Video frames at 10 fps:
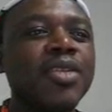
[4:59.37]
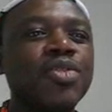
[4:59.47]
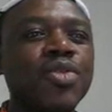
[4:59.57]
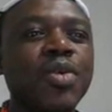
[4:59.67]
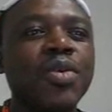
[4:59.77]

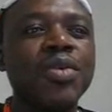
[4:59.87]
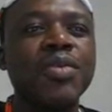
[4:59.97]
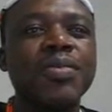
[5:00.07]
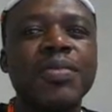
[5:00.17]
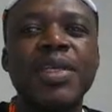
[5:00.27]

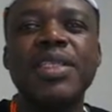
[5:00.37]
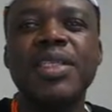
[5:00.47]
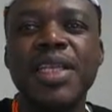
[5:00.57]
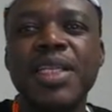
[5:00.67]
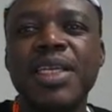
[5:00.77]
So it
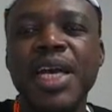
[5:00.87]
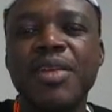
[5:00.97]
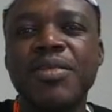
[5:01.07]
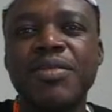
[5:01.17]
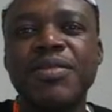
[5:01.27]
really
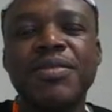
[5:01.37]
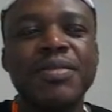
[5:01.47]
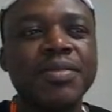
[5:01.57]
kind of